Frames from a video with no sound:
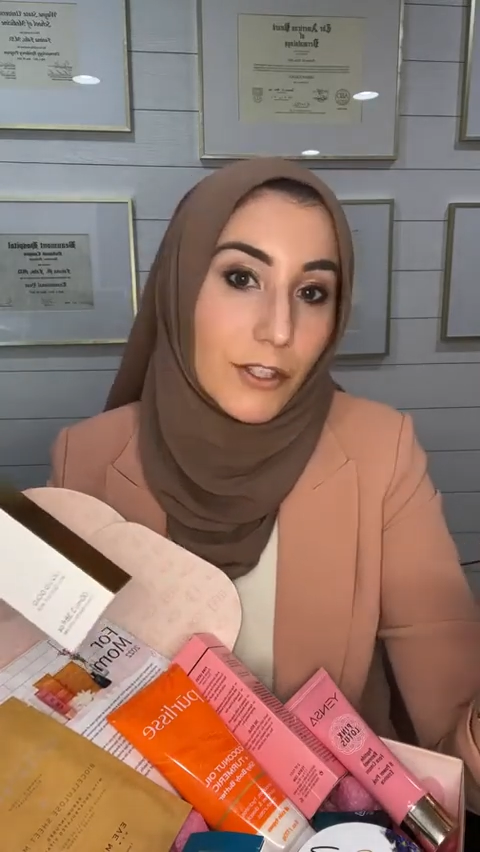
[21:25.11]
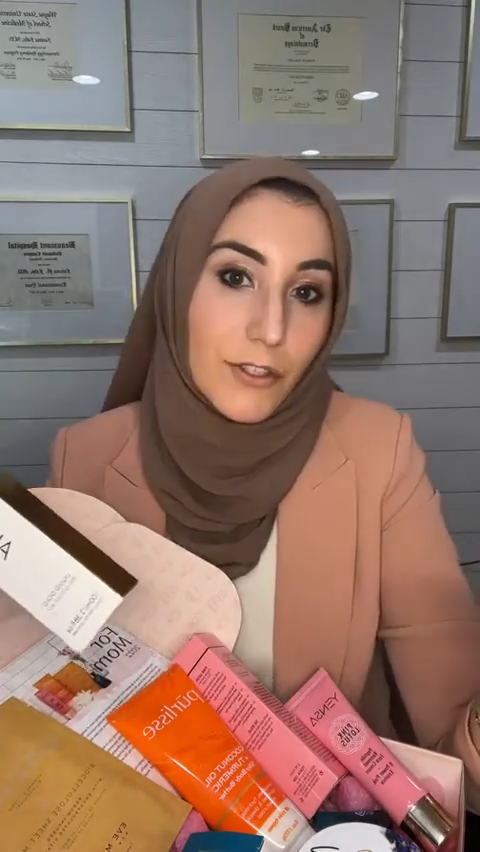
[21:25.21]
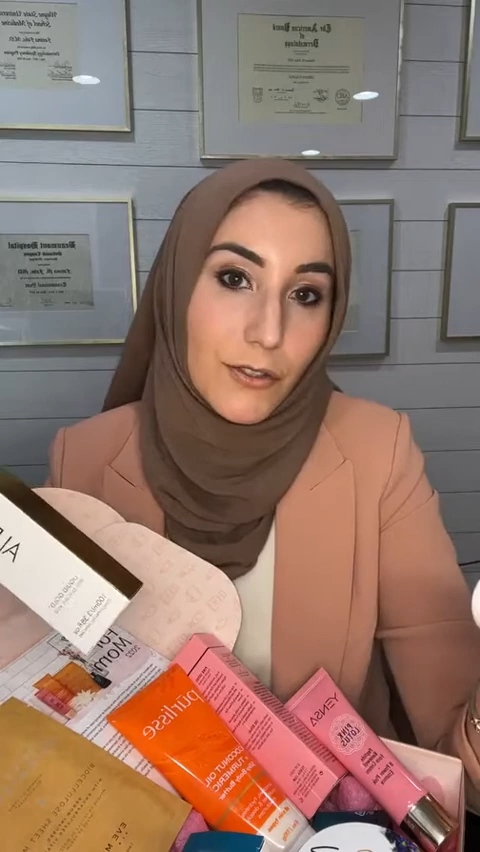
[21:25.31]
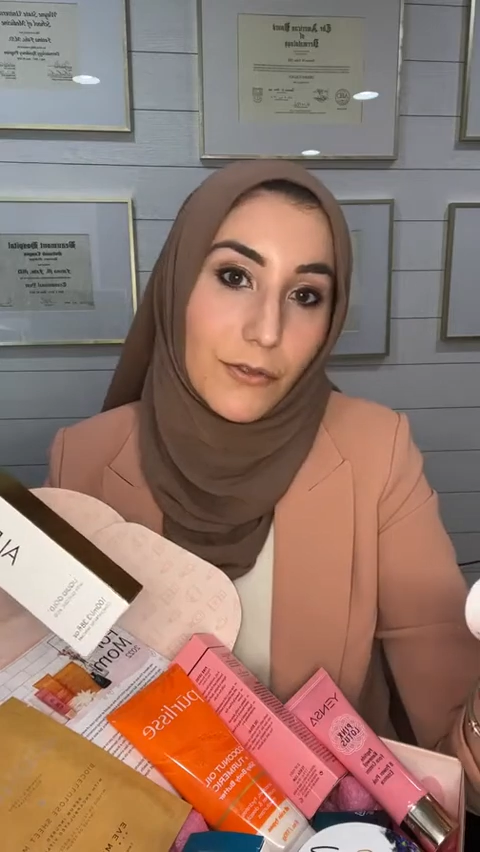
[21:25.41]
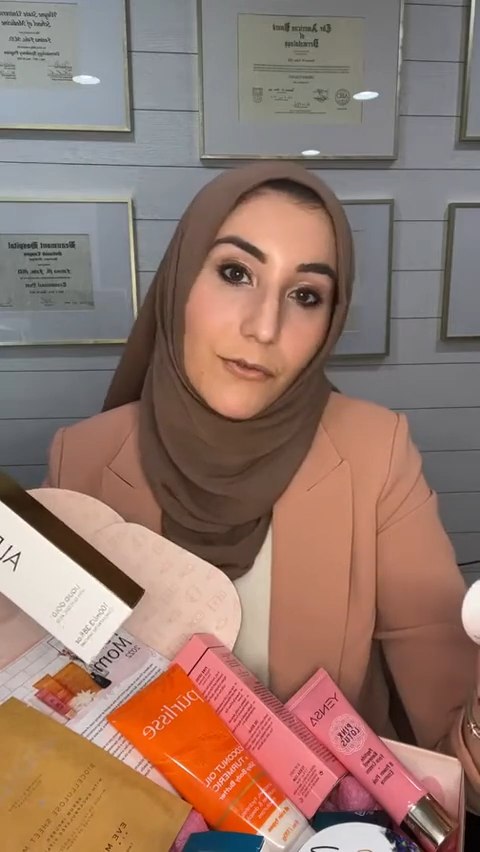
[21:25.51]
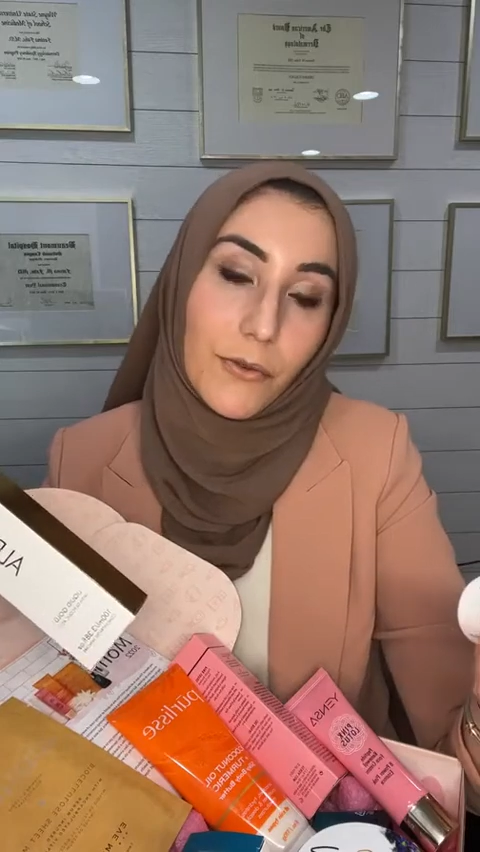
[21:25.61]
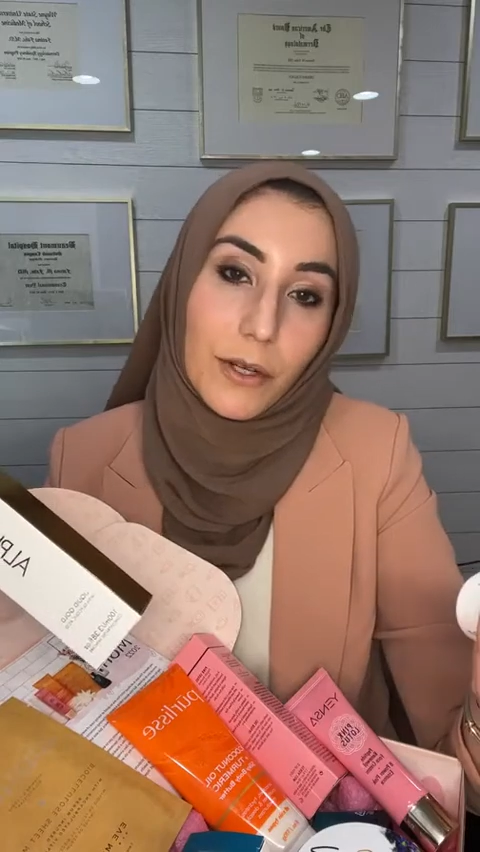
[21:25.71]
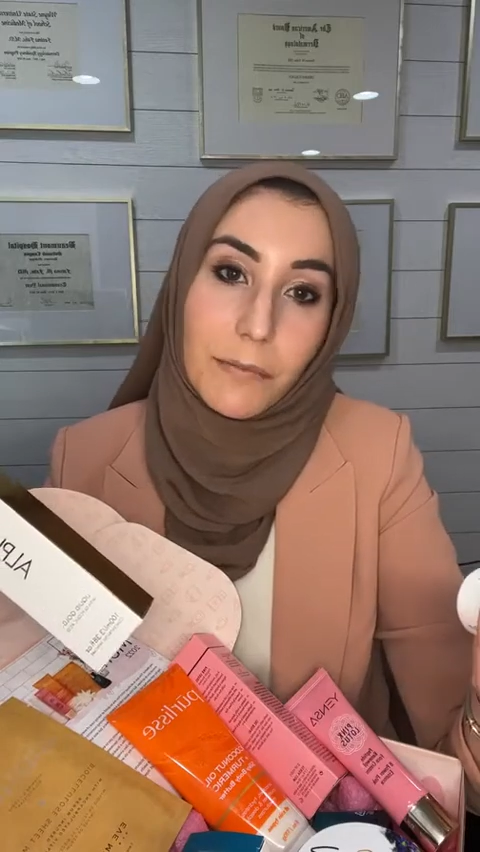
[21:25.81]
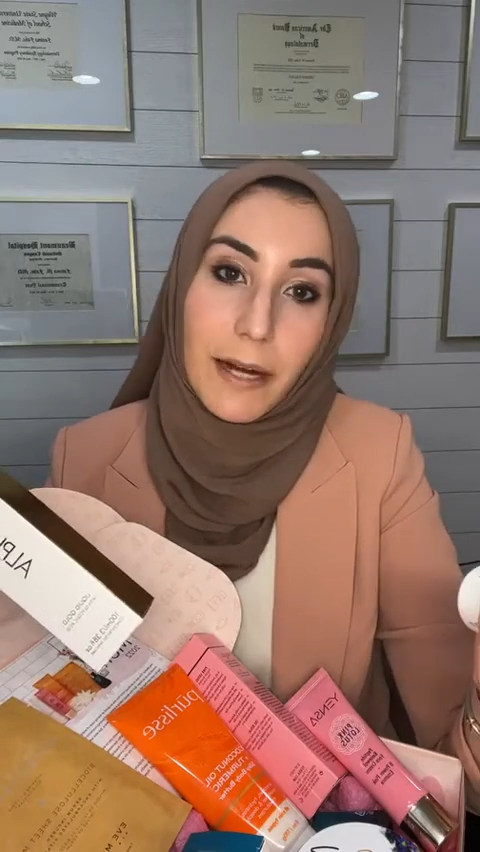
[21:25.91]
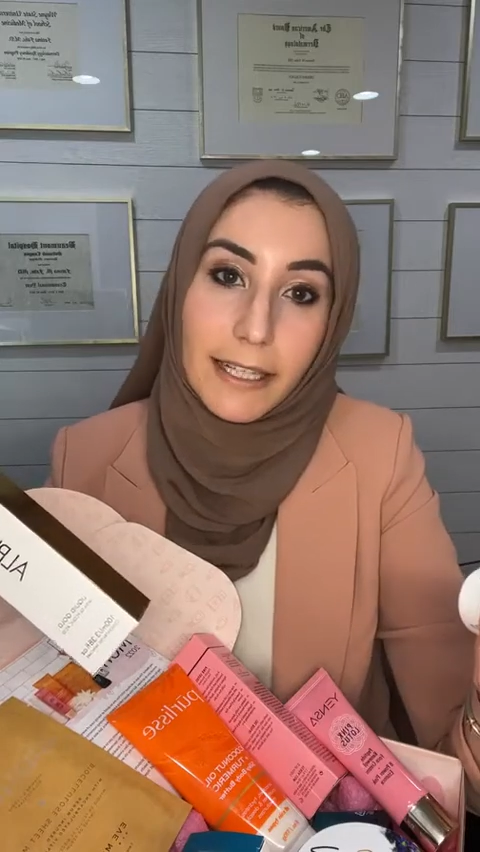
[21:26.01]
to do
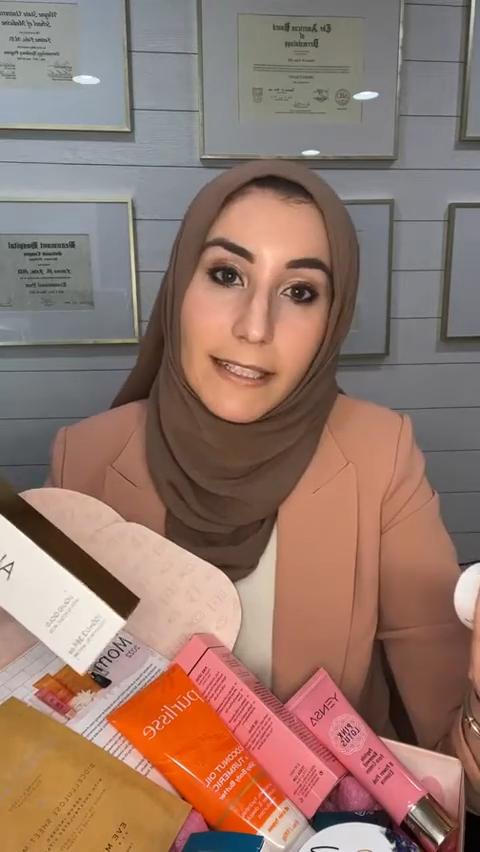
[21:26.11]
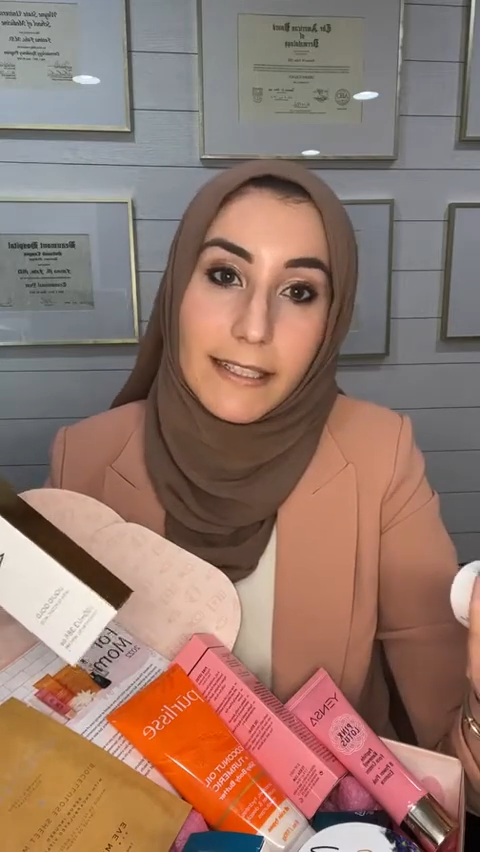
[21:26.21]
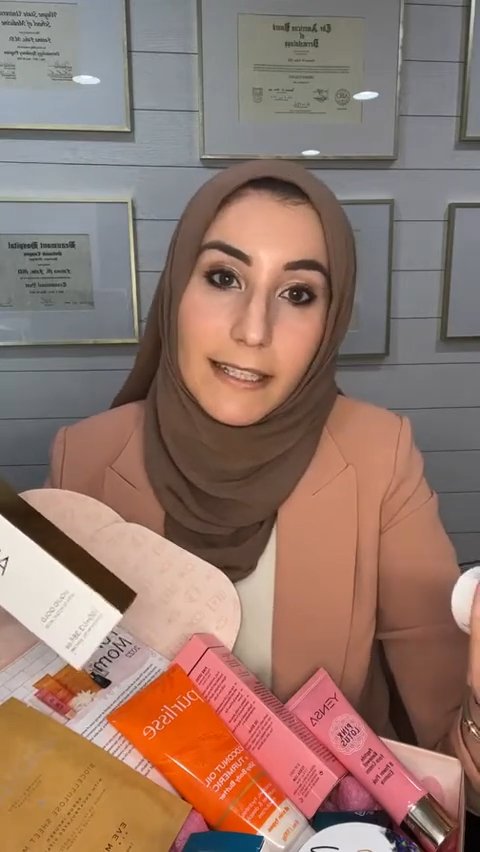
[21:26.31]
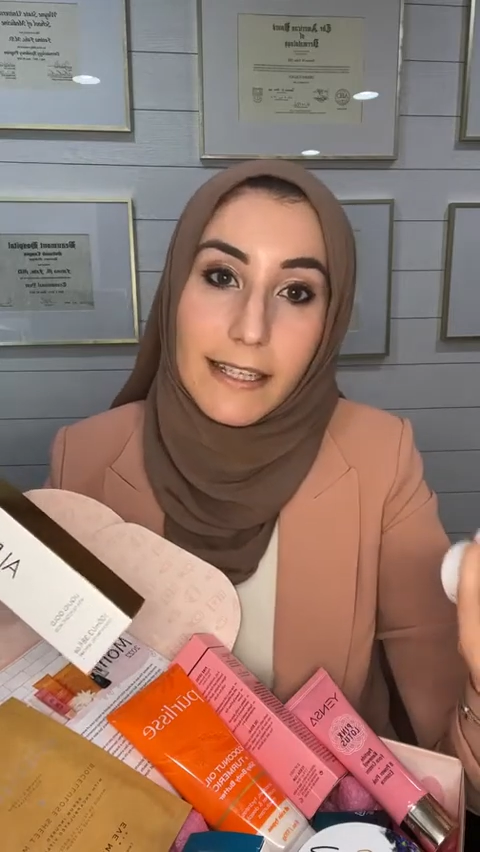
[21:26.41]
for pregnancy